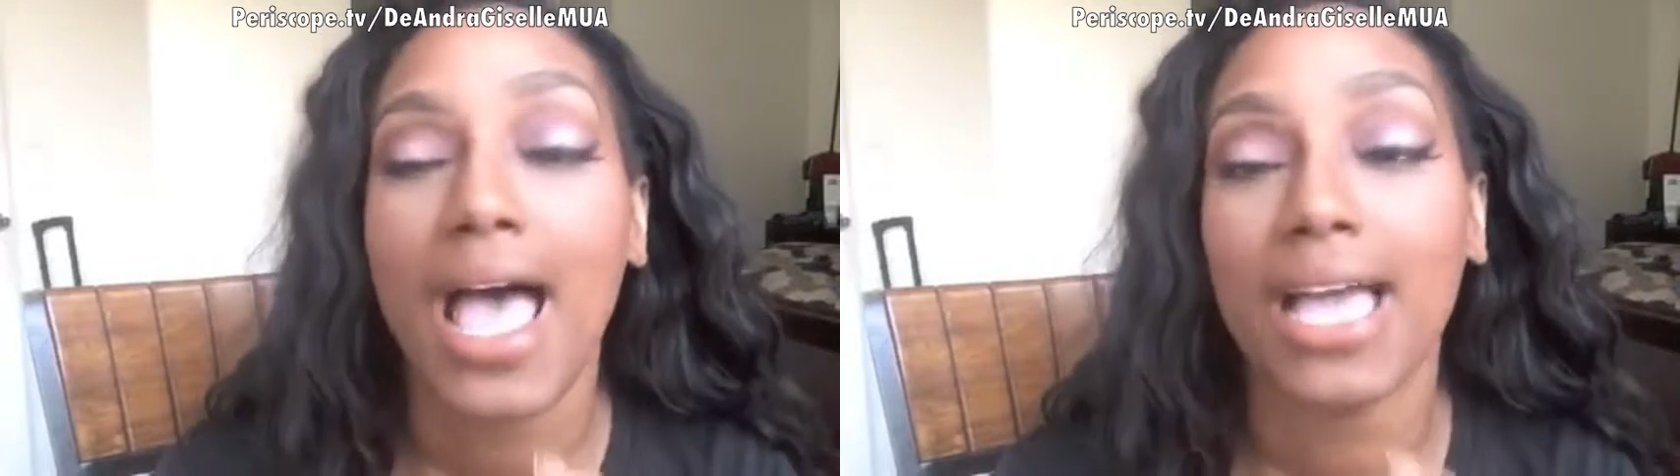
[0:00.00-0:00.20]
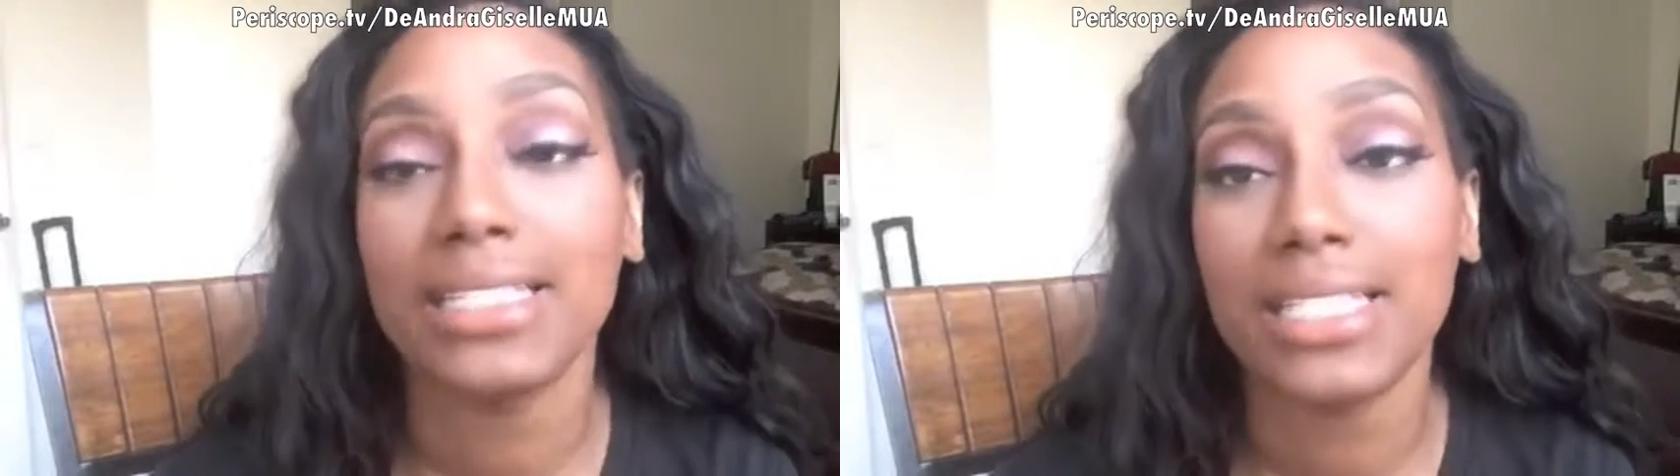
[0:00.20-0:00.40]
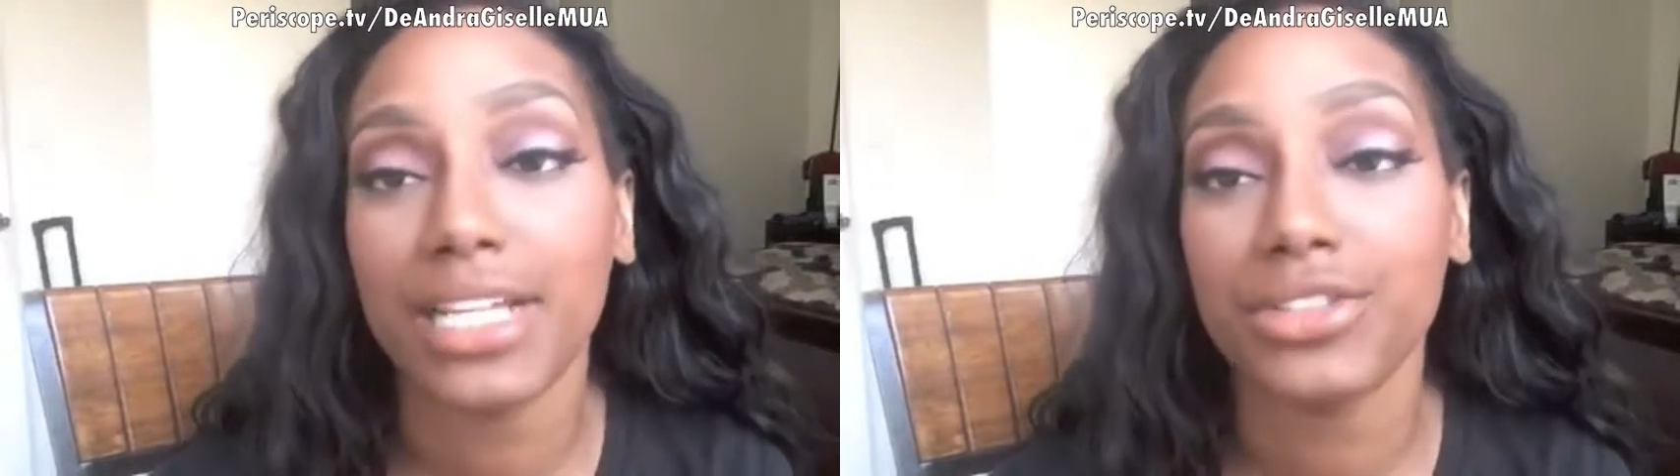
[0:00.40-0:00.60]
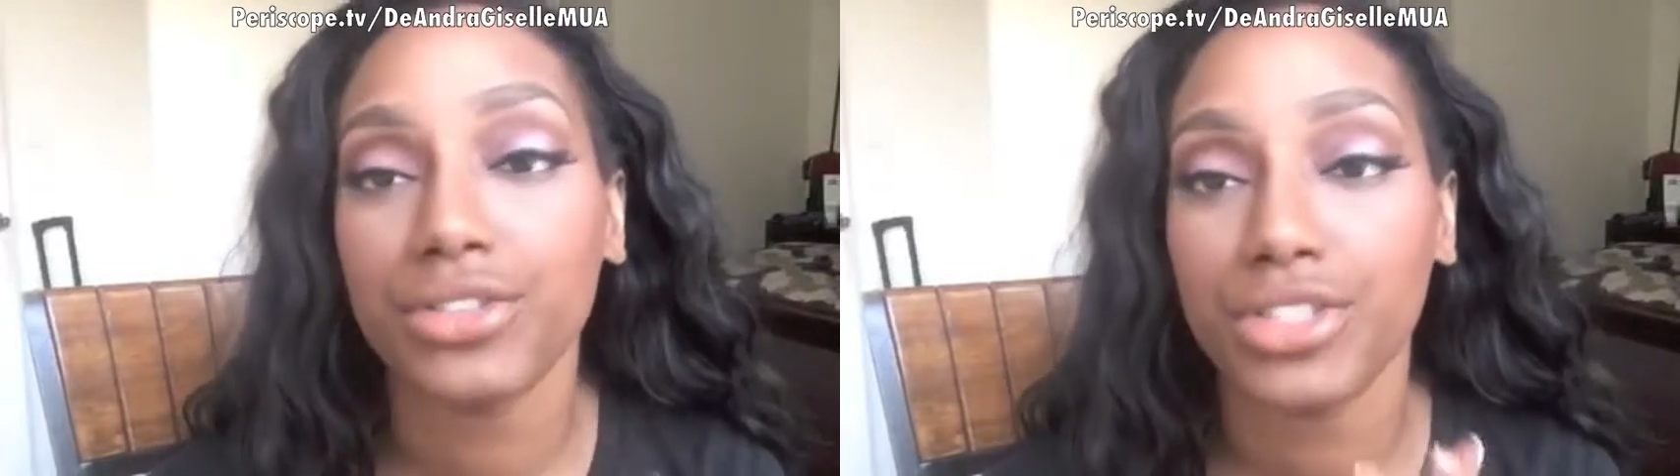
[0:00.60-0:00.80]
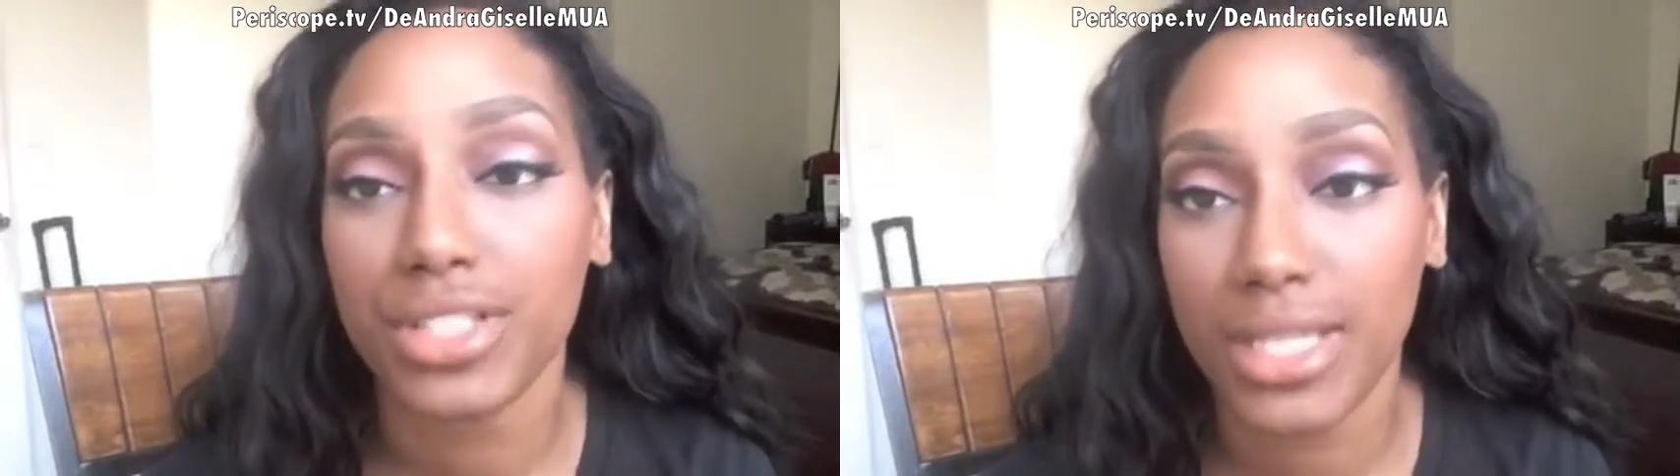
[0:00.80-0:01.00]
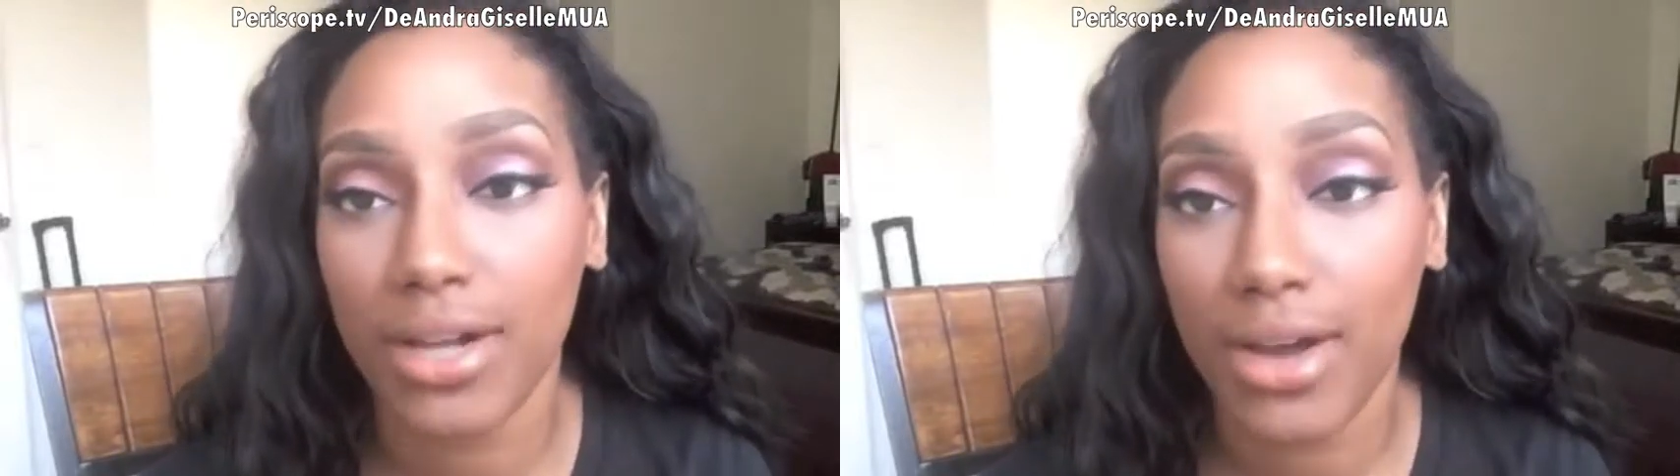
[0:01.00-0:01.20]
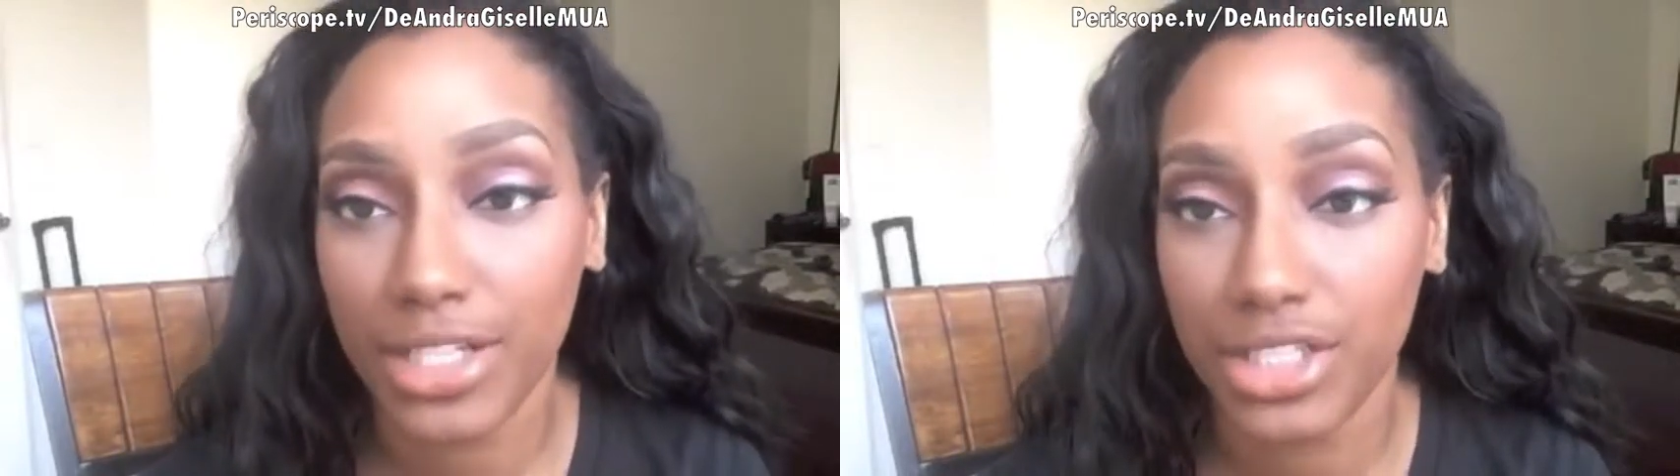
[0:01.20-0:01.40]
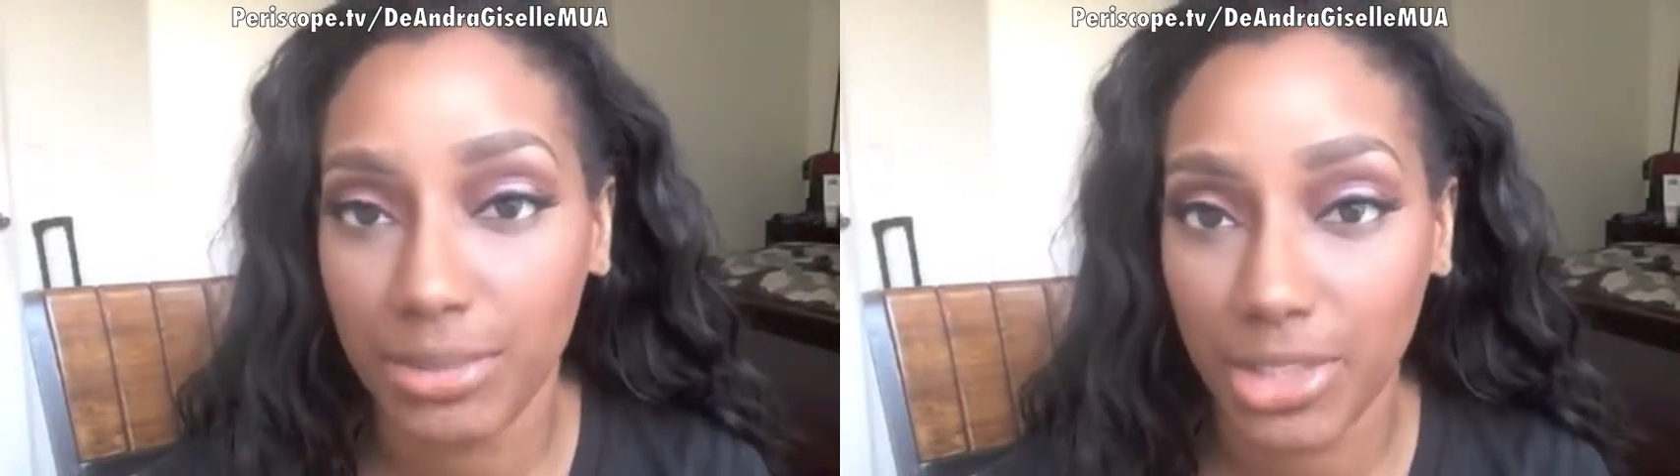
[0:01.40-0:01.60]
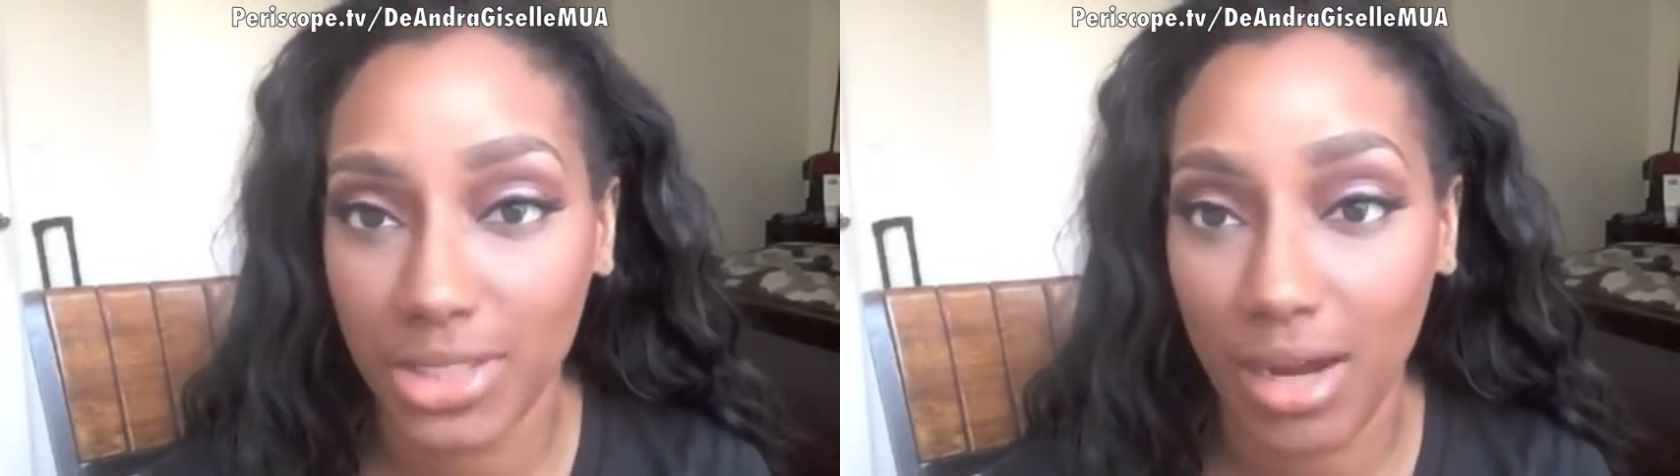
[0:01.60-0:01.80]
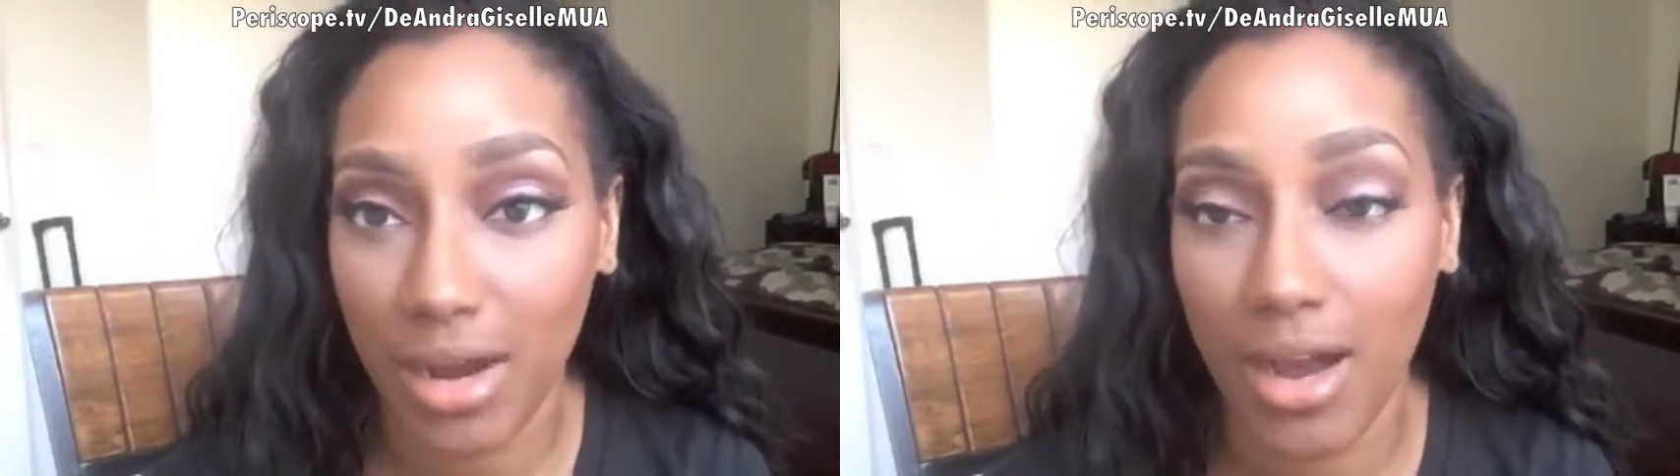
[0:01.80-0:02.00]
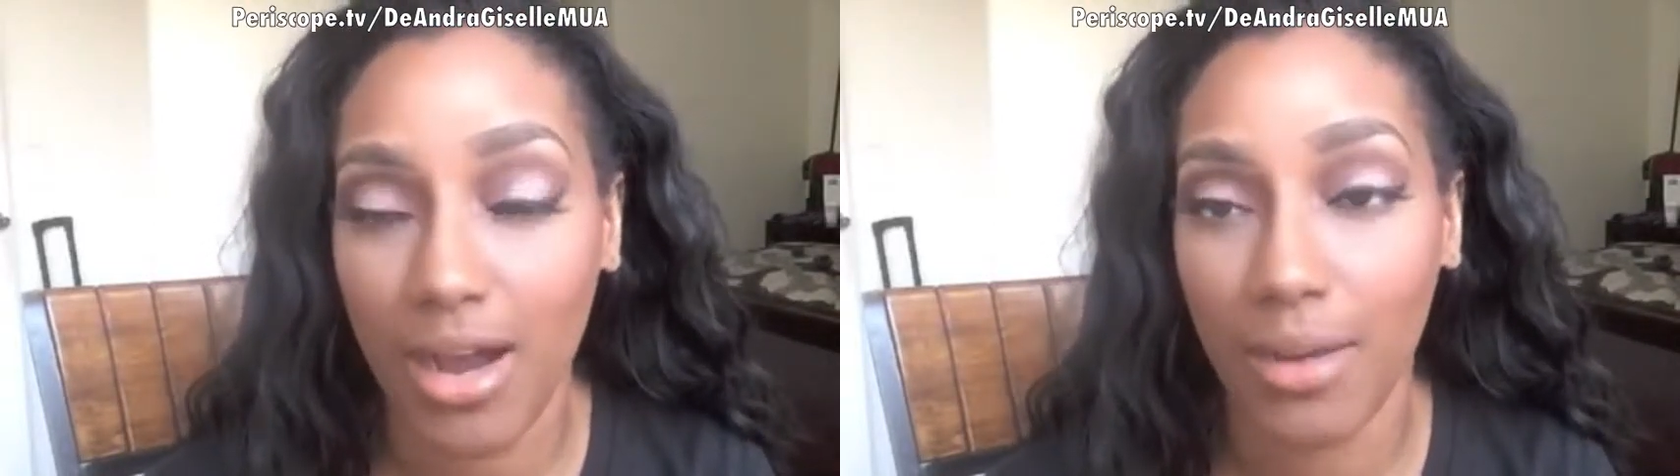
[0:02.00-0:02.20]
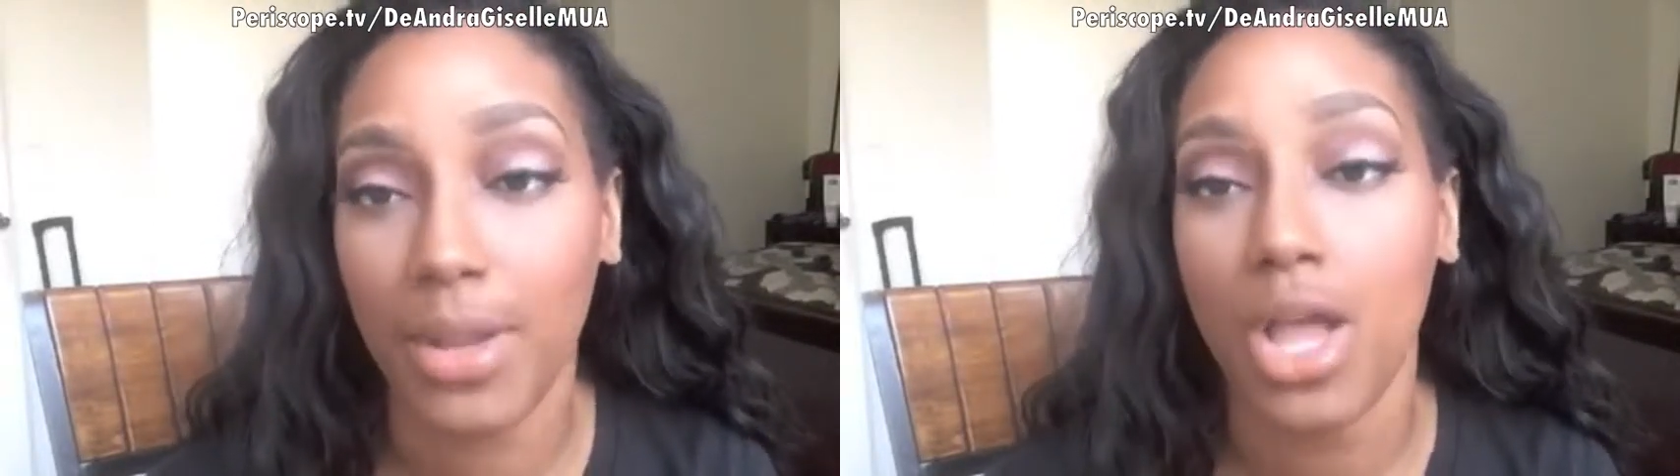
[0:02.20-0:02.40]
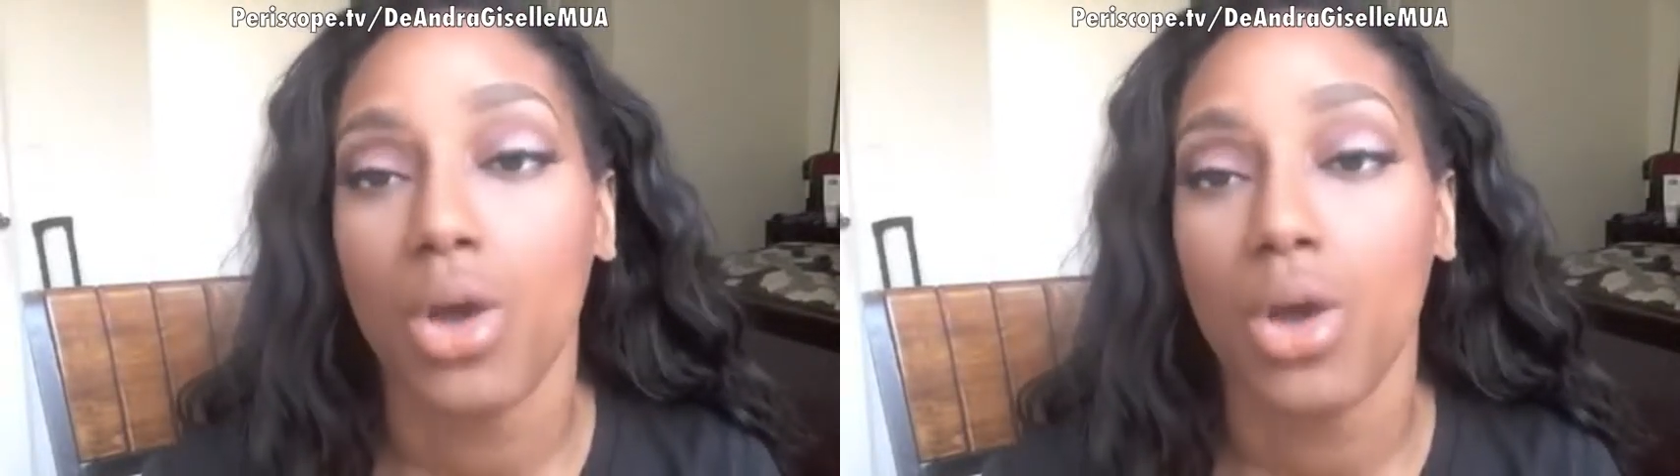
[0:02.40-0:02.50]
at DeandraGiselle at gmail.com.